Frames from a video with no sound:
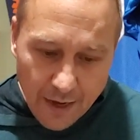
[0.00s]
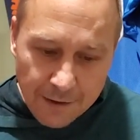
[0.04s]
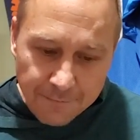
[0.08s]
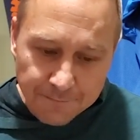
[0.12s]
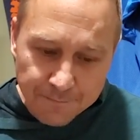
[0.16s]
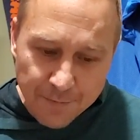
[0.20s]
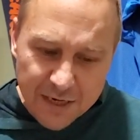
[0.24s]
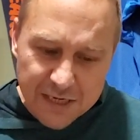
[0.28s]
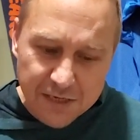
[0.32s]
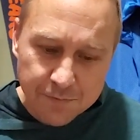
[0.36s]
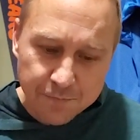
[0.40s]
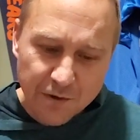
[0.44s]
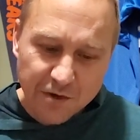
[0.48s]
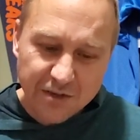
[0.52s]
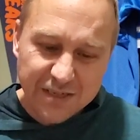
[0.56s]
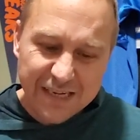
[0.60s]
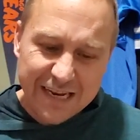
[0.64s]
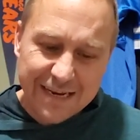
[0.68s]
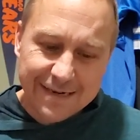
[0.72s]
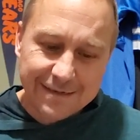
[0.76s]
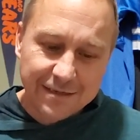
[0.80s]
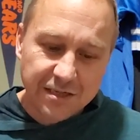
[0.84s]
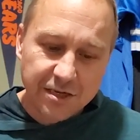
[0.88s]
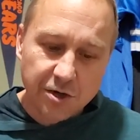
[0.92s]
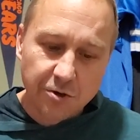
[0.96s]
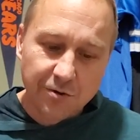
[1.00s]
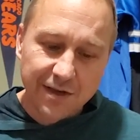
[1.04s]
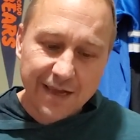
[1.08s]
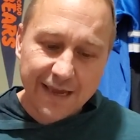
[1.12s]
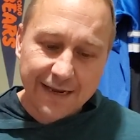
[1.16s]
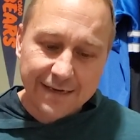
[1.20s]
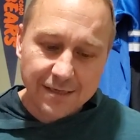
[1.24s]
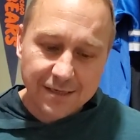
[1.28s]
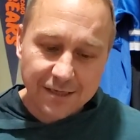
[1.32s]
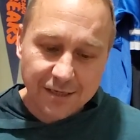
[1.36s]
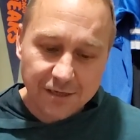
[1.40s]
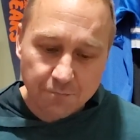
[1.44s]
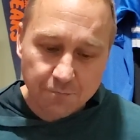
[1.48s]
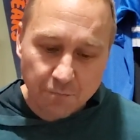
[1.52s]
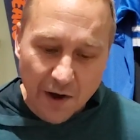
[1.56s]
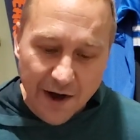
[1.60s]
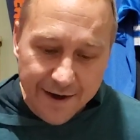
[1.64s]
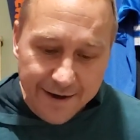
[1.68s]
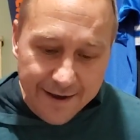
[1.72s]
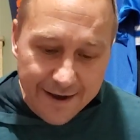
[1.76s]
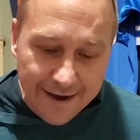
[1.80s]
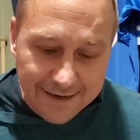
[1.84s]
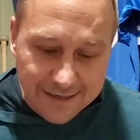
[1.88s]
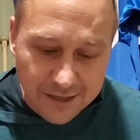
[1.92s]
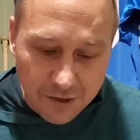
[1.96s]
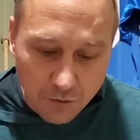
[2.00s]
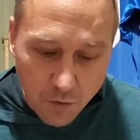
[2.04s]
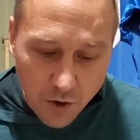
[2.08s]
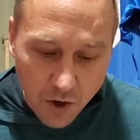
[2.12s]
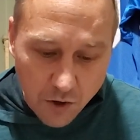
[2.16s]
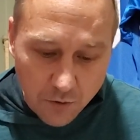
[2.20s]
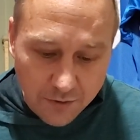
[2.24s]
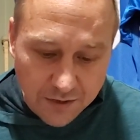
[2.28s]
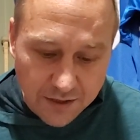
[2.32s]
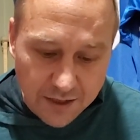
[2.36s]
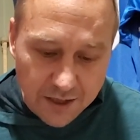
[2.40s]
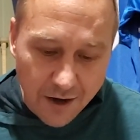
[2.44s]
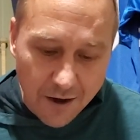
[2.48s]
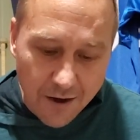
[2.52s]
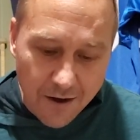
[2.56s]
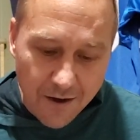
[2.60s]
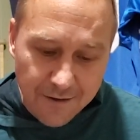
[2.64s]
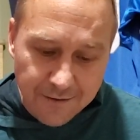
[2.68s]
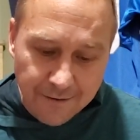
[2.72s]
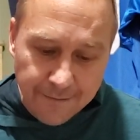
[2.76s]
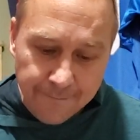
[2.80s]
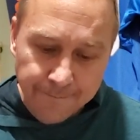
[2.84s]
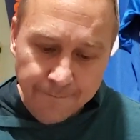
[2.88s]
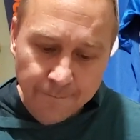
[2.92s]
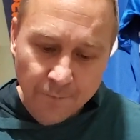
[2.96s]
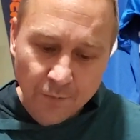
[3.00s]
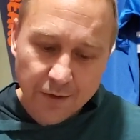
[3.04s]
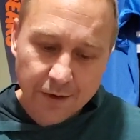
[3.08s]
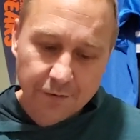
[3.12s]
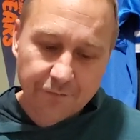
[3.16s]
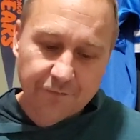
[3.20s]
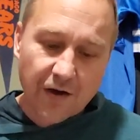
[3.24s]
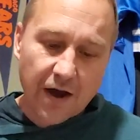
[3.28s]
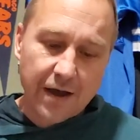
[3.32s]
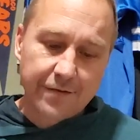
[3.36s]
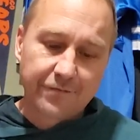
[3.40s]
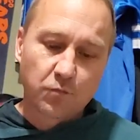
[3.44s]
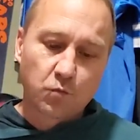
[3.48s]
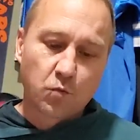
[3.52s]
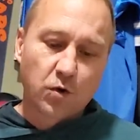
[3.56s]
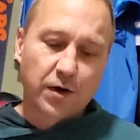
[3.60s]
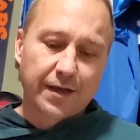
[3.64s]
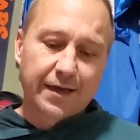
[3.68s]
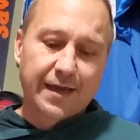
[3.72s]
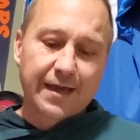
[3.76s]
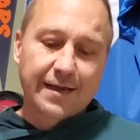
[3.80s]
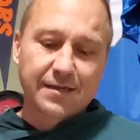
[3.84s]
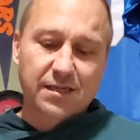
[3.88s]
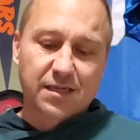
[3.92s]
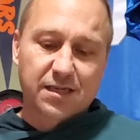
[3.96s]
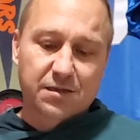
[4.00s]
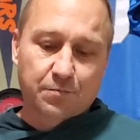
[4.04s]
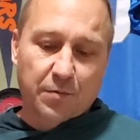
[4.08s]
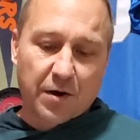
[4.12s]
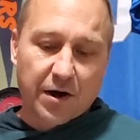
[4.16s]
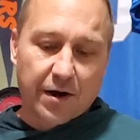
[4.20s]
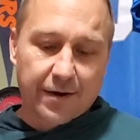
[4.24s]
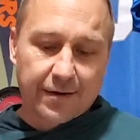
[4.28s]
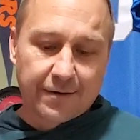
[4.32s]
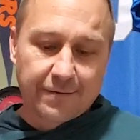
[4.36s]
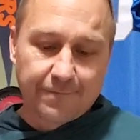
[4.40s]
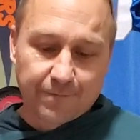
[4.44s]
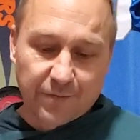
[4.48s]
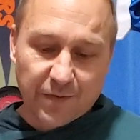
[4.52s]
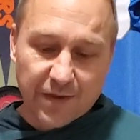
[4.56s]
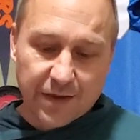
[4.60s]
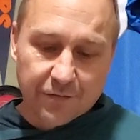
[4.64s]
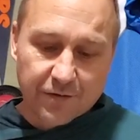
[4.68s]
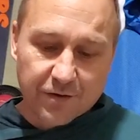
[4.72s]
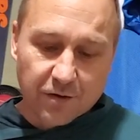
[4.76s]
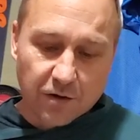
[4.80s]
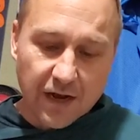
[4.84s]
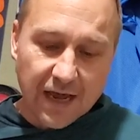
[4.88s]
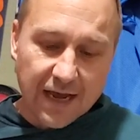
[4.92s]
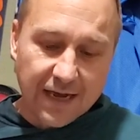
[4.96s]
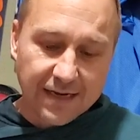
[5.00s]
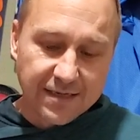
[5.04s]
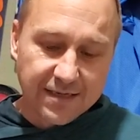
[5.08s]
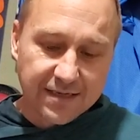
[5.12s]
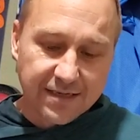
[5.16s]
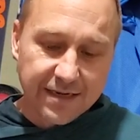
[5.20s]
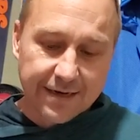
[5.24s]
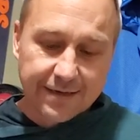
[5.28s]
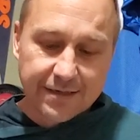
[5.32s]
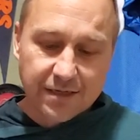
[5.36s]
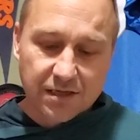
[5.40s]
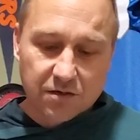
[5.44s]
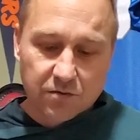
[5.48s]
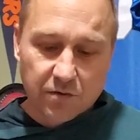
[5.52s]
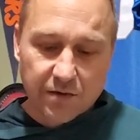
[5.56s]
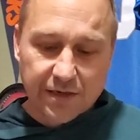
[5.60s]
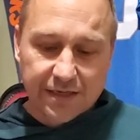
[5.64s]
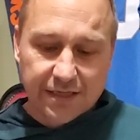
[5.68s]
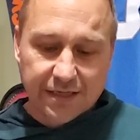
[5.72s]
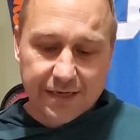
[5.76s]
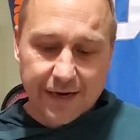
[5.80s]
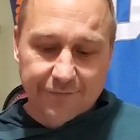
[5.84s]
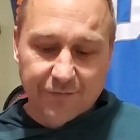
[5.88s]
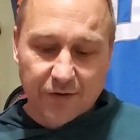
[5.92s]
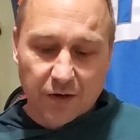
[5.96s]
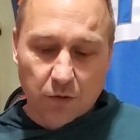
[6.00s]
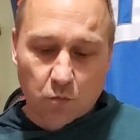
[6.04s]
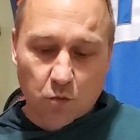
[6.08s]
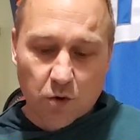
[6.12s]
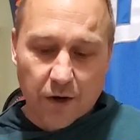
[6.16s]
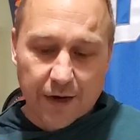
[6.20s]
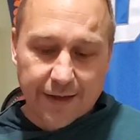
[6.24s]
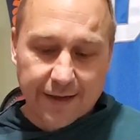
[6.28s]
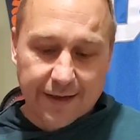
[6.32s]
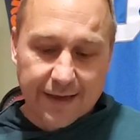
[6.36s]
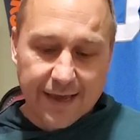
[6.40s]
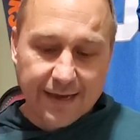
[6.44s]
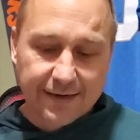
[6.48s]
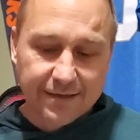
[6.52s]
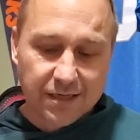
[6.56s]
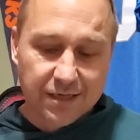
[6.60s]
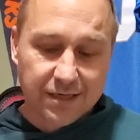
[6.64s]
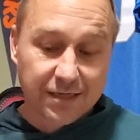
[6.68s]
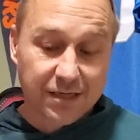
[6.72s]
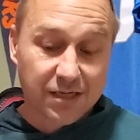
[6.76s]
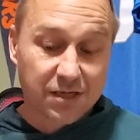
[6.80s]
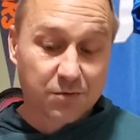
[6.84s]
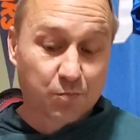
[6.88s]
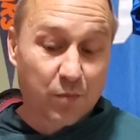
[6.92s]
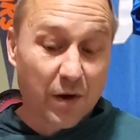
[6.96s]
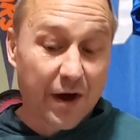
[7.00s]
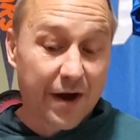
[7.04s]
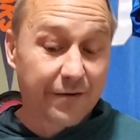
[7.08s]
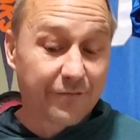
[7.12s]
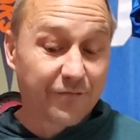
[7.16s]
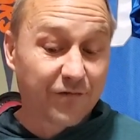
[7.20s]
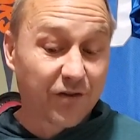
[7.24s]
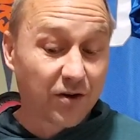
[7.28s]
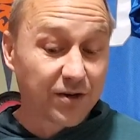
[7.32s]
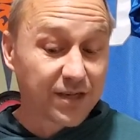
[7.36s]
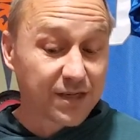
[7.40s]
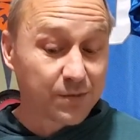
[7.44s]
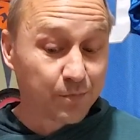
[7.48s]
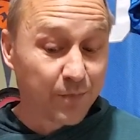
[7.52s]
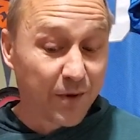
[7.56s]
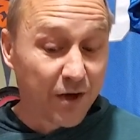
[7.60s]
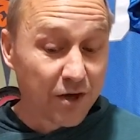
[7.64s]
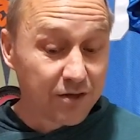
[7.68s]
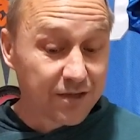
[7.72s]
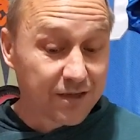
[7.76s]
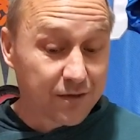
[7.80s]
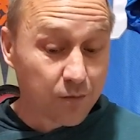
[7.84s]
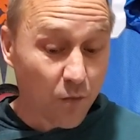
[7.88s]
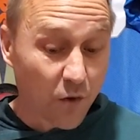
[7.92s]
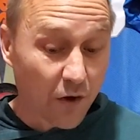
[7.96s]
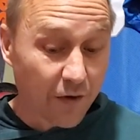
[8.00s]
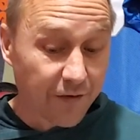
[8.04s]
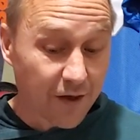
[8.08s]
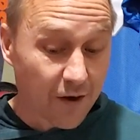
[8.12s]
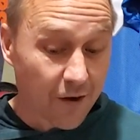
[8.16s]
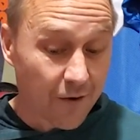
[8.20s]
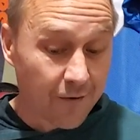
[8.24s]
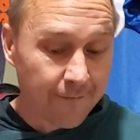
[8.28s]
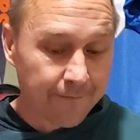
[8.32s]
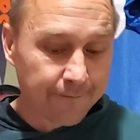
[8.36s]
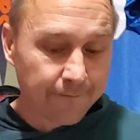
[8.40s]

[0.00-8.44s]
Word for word: Pittsburgh's 8-2 against the spread as a road dog. 5-1 against spread in their last six. 3-7-1 against the spread versus Baltimore, though.